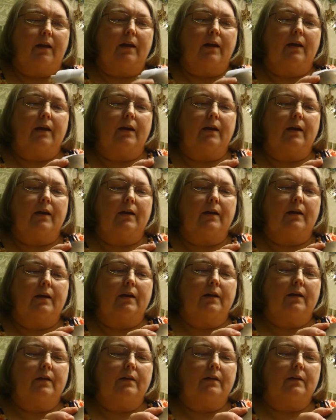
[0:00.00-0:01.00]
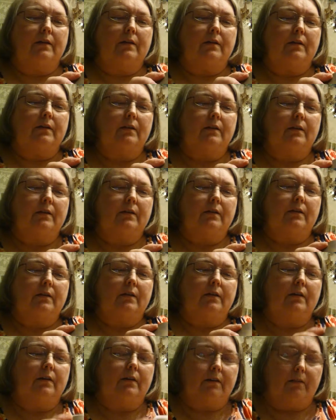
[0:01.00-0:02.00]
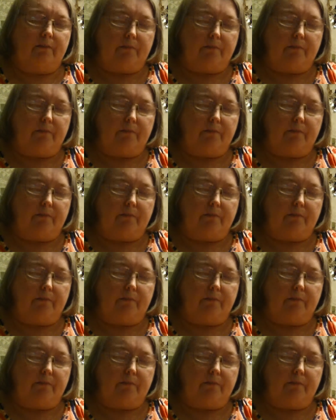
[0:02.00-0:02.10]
And